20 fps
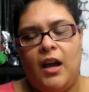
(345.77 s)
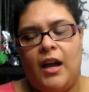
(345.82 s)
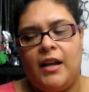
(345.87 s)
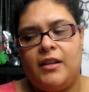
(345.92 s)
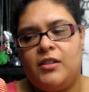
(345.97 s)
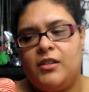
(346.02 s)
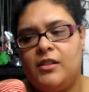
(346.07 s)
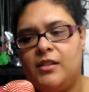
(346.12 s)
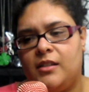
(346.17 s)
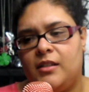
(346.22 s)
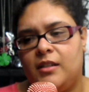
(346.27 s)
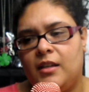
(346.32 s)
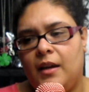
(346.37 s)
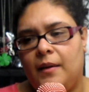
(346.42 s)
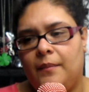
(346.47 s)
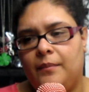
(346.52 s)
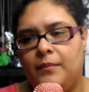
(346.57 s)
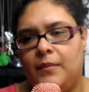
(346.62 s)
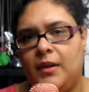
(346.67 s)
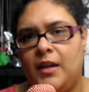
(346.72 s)
I just,
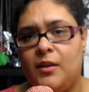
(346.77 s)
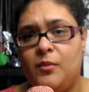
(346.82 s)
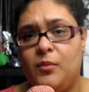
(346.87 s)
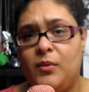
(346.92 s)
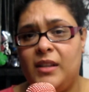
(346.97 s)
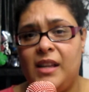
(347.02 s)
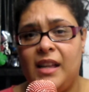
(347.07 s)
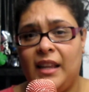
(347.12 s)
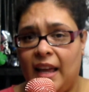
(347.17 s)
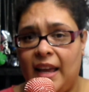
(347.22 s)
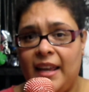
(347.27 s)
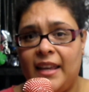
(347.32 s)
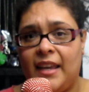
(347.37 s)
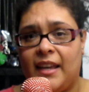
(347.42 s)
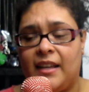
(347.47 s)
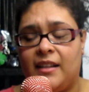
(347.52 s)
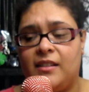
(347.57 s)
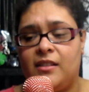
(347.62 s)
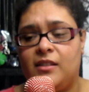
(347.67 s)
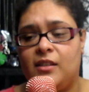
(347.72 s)
I really like
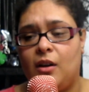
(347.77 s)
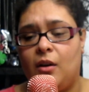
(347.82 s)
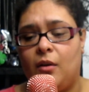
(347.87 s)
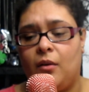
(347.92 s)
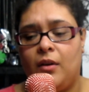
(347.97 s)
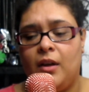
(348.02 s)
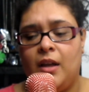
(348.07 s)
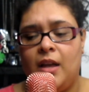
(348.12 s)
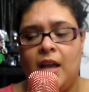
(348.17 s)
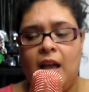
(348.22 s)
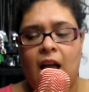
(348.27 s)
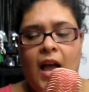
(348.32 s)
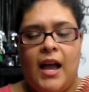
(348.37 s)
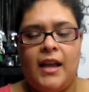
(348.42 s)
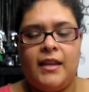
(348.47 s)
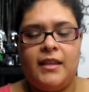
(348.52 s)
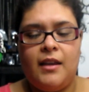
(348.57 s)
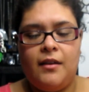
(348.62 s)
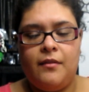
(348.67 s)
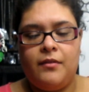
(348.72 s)
it. So
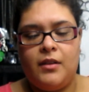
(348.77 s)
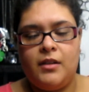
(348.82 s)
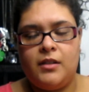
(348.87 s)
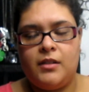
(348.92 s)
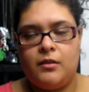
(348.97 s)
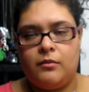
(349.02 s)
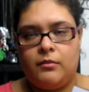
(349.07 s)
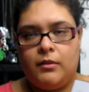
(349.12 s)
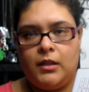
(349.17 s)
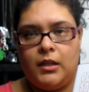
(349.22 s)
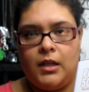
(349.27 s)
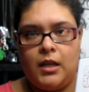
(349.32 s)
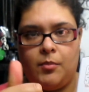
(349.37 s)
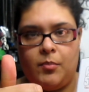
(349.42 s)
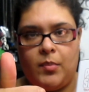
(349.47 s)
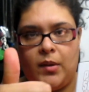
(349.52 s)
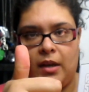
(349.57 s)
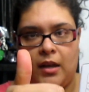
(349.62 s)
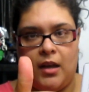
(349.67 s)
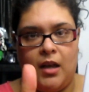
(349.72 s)
I give this a really
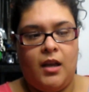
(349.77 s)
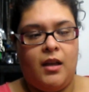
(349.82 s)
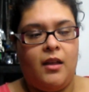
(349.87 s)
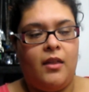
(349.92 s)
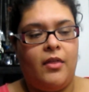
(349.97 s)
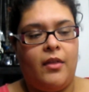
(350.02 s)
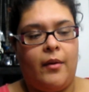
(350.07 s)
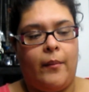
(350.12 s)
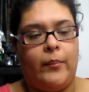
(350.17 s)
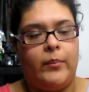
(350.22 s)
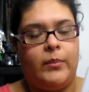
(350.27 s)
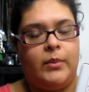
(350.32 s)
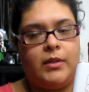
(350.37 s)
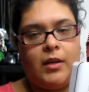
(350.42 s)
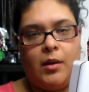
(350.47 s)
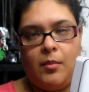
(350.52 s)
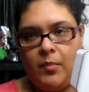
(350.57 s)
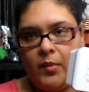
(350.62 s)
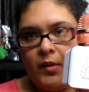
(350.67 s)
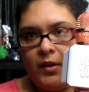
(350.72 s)
big thumbs
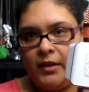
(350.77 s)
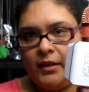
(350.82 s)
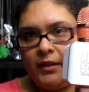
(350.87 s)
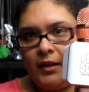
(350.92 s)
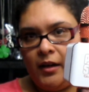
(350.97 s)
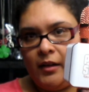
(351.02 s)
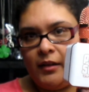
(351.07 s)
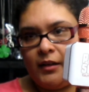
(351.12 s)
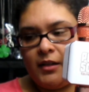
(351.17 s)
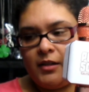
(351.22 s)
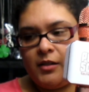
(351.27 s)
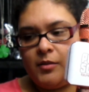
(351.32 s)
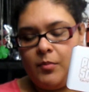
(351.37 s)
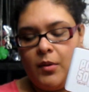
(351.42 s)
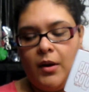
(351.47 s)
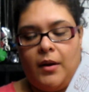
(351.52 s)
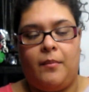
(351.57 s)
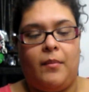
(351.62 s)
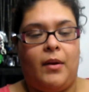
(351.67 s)
up on this part.